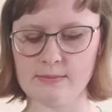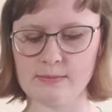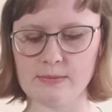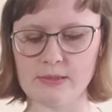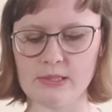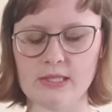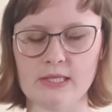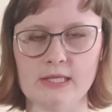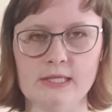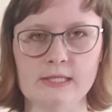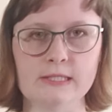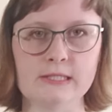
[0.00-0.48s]

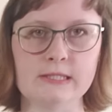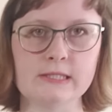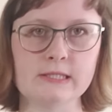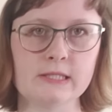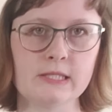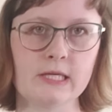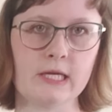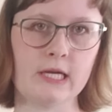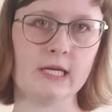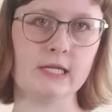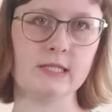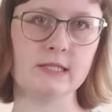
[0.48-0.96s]
because
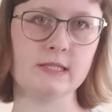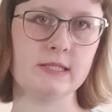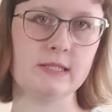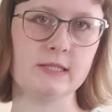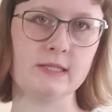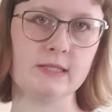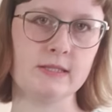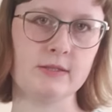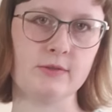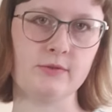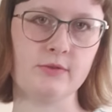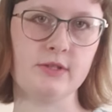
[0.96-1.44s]
it
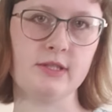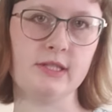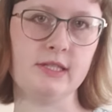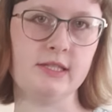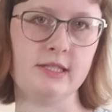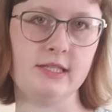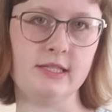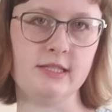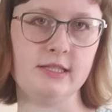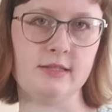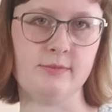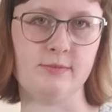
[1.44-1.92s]
doesn't really
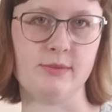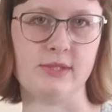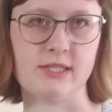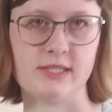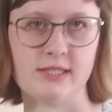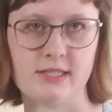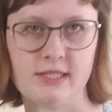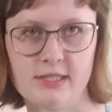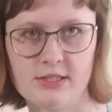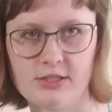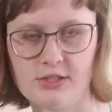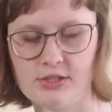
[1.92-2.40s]
need to be
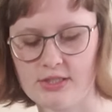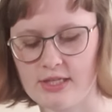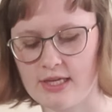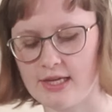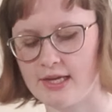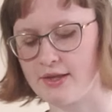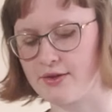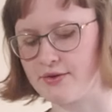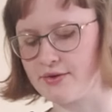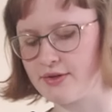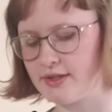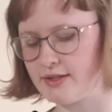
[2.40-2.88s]
stitched
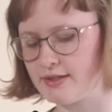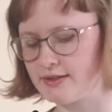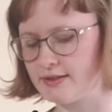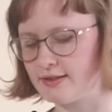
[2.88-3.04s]
down.